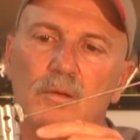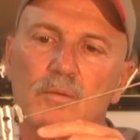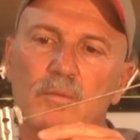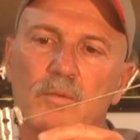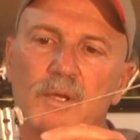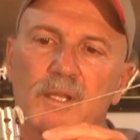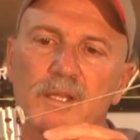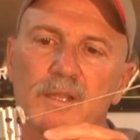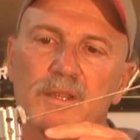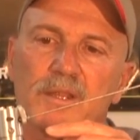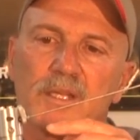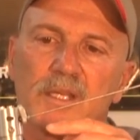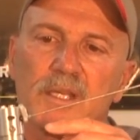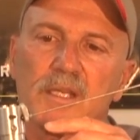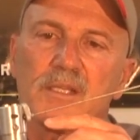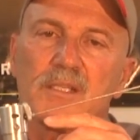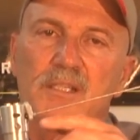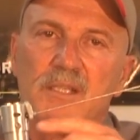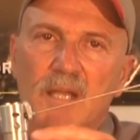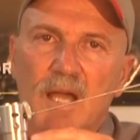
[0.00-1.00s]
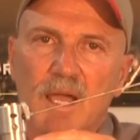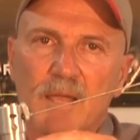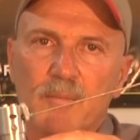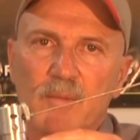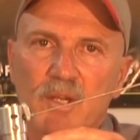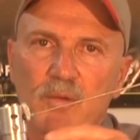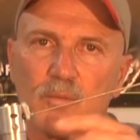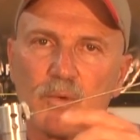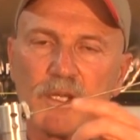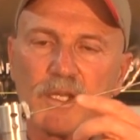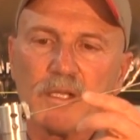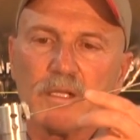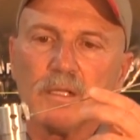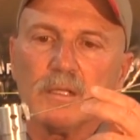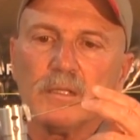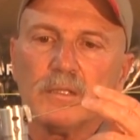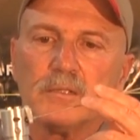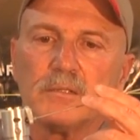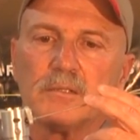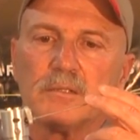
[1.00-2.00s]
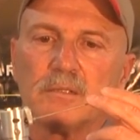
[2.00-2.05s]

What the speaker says: with the diamond wheel